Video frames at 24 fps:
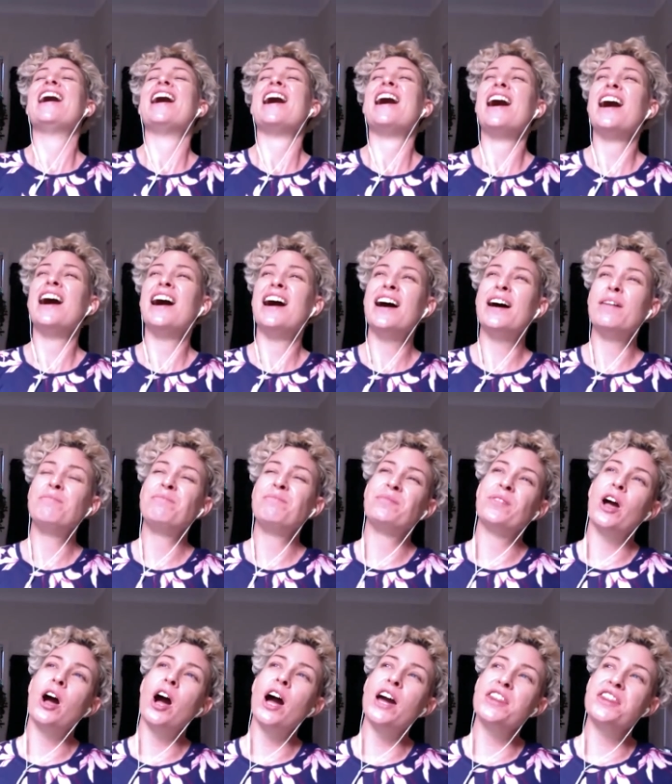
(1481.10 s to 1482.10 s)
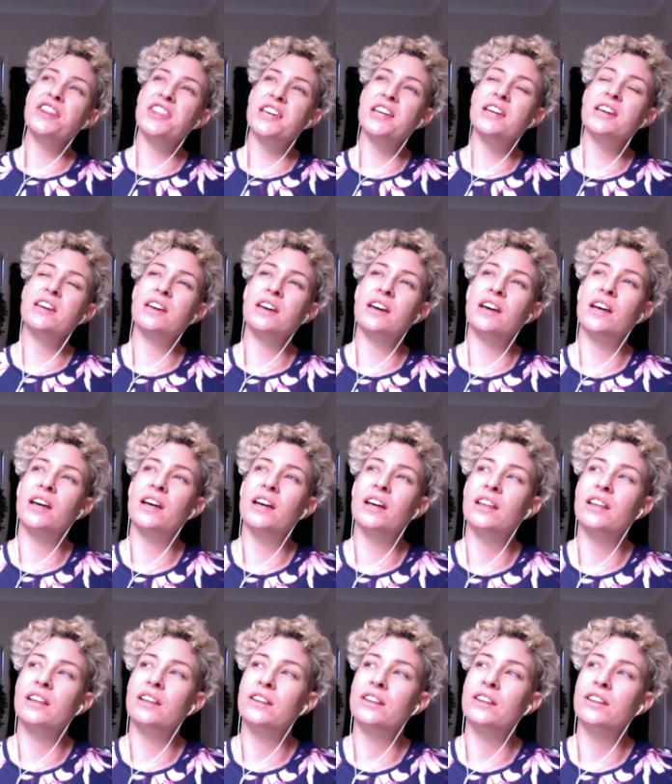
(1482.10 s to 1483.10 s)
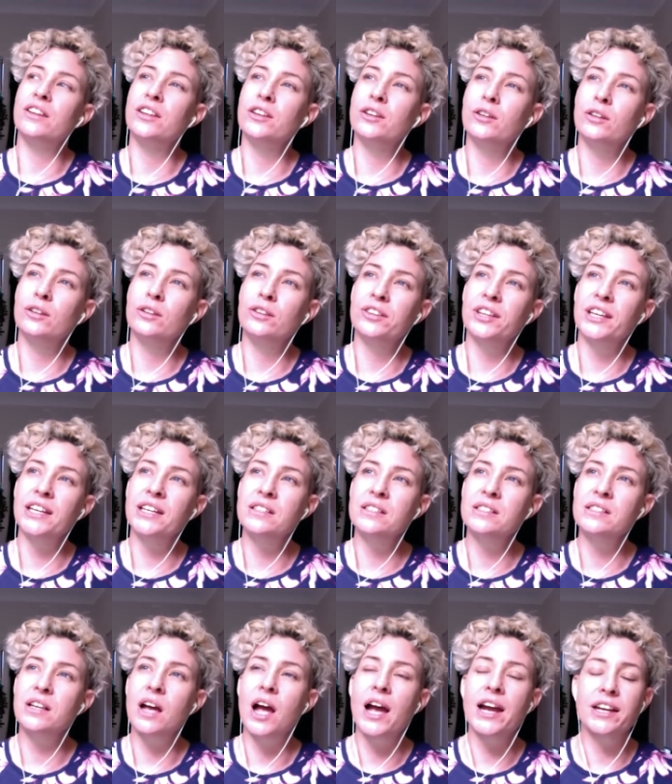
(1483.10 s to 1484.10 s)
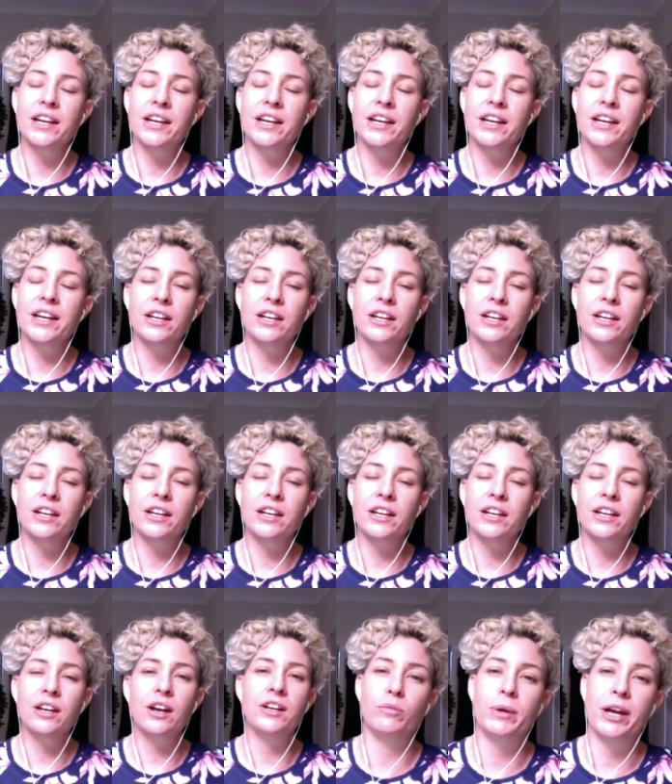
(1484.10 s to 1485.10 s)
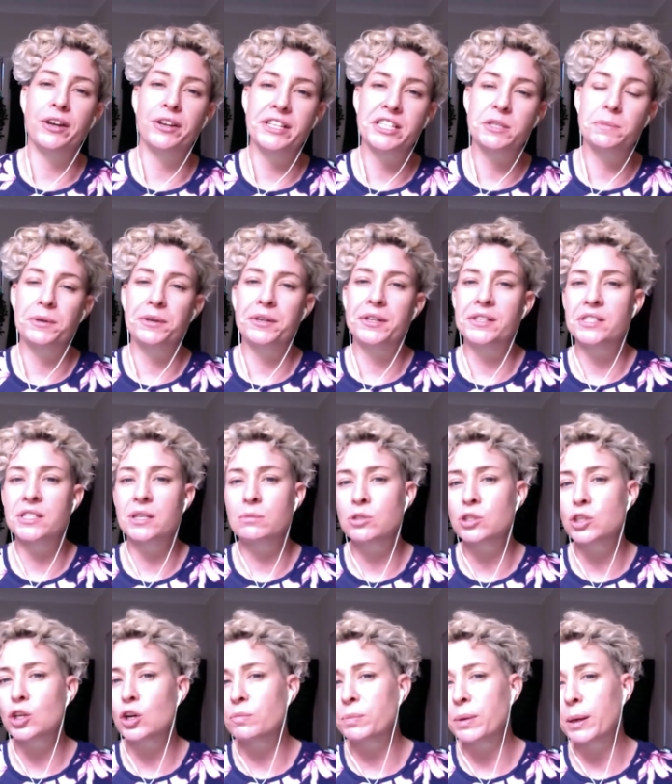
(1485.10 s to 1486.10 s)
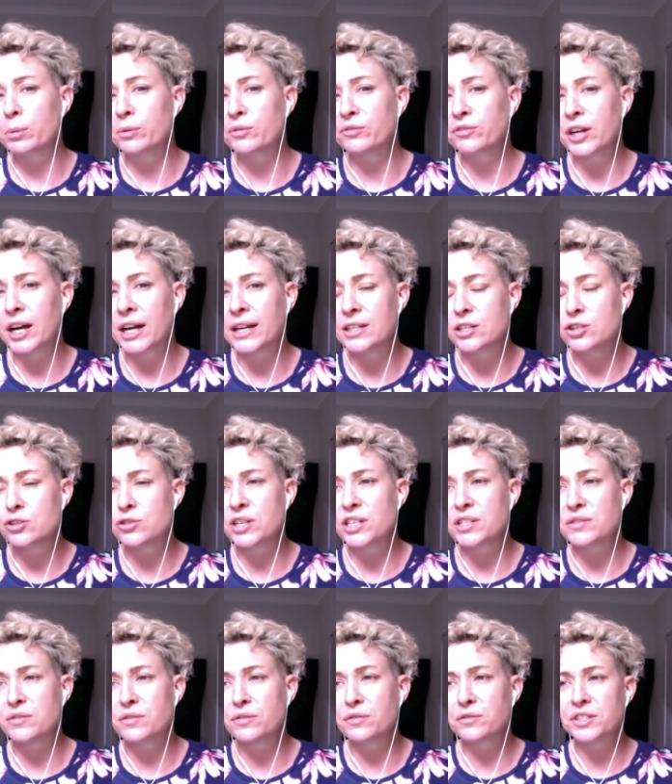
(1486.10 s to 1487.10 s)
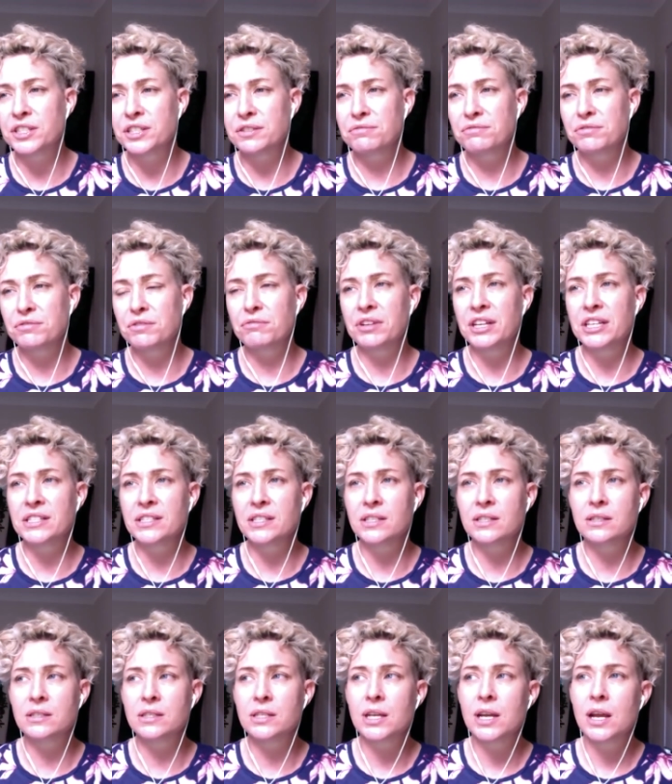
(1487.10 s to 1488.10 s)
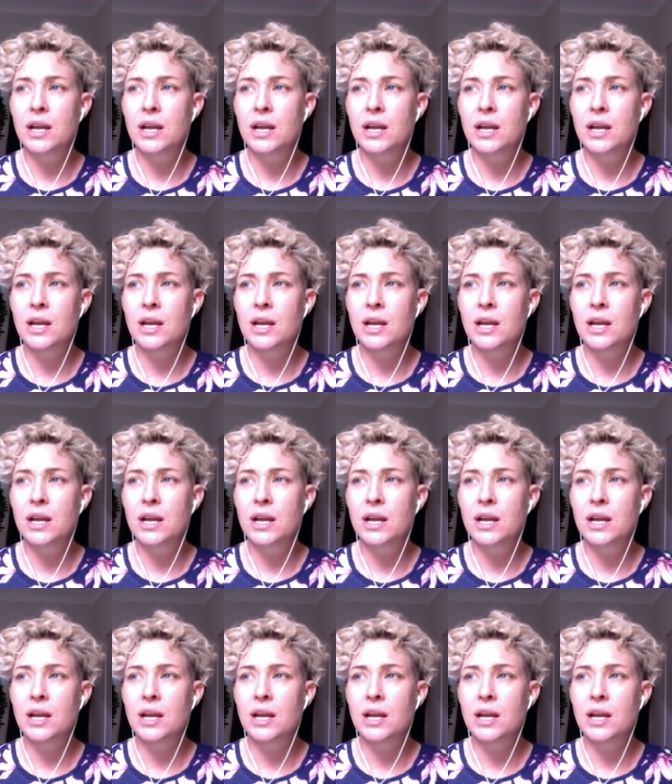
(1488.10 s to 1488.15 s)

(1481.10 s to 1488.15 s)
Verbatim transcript: Um, I think uh, the things I can speak from my own experience. I'm sure people find it stressful for different reasons.